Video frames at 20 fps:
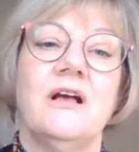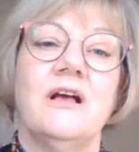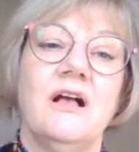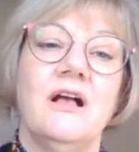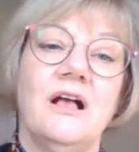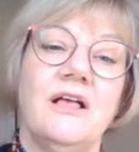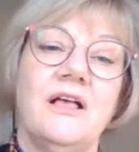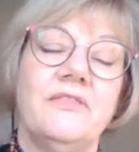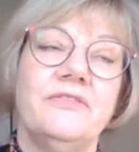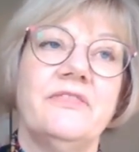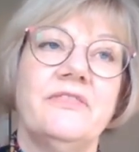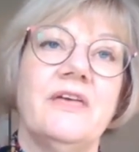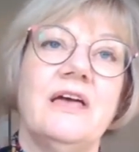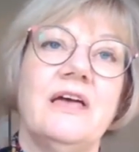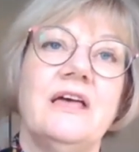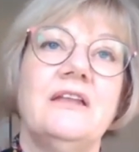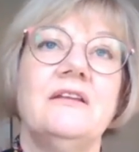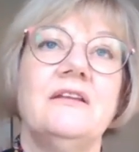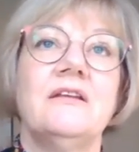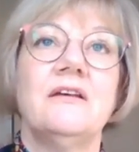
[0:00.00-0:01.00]
and
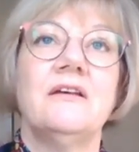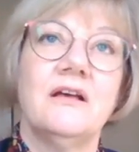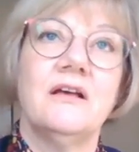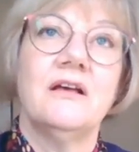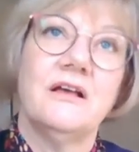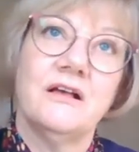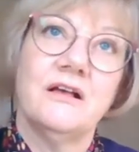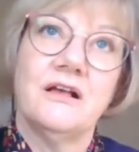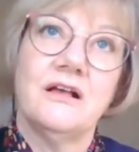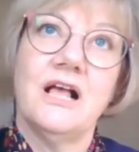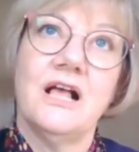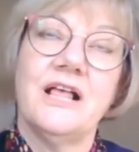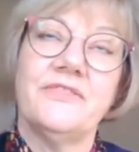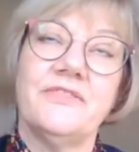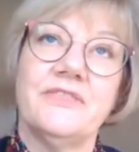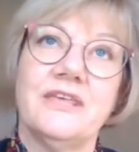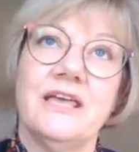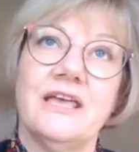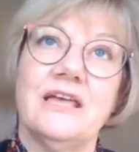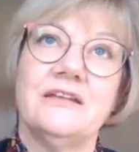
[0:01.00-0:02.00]
then at
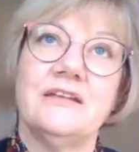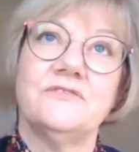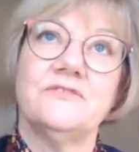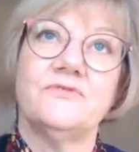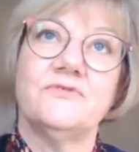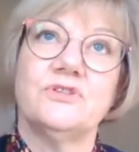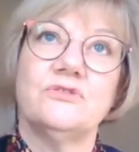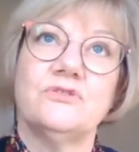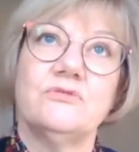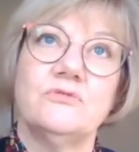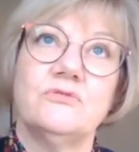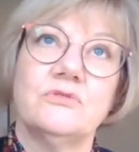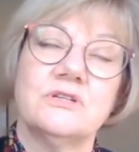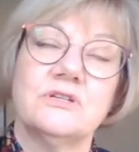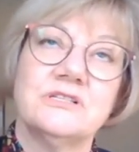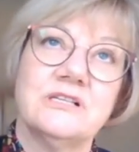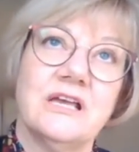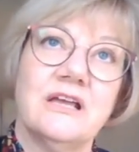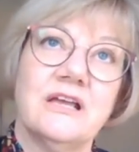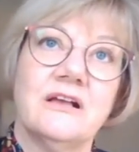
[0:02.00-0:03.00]
the end of the talk
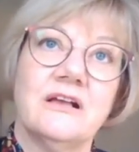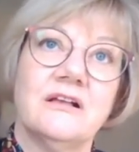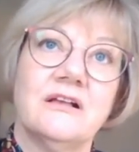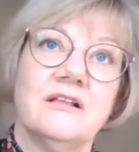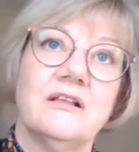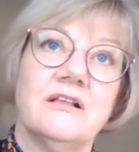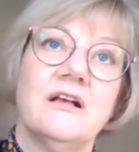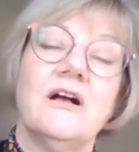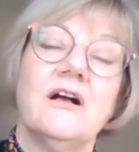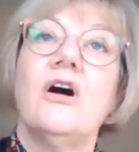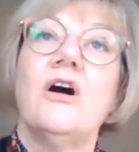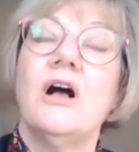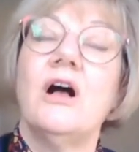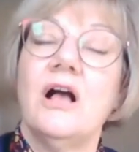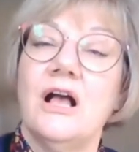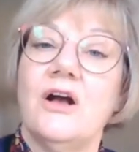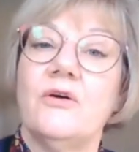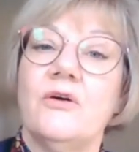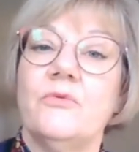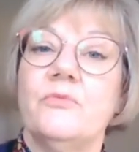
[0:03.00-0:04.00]
saying
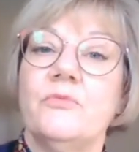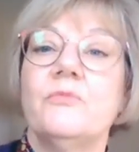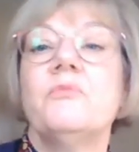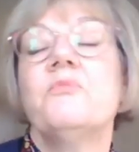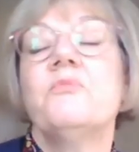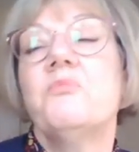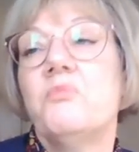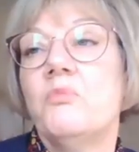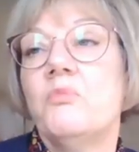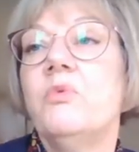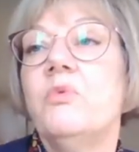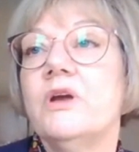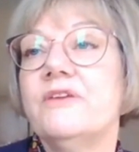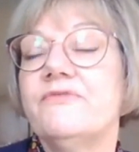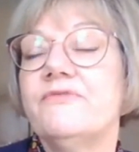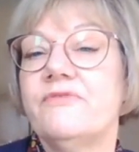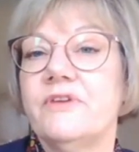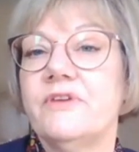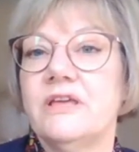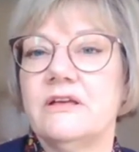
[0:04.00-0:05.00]
how we
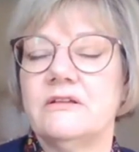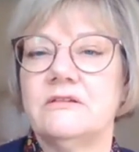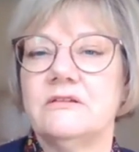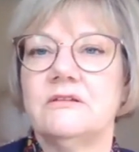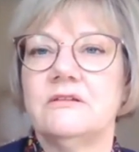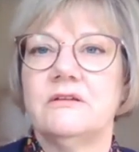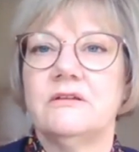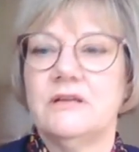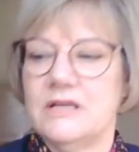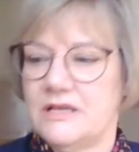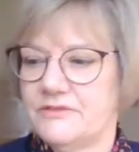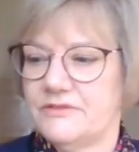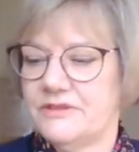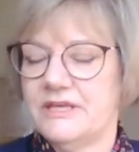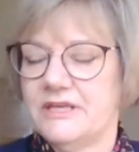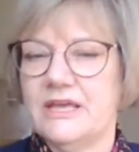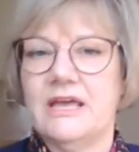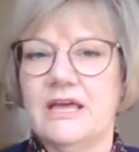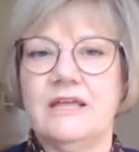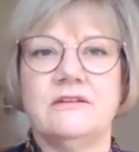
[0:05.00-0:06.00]
feel at
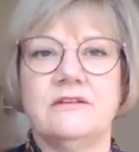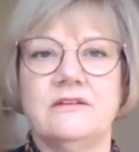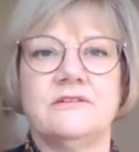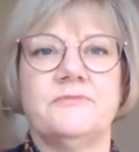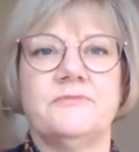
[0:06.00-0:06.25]
the end.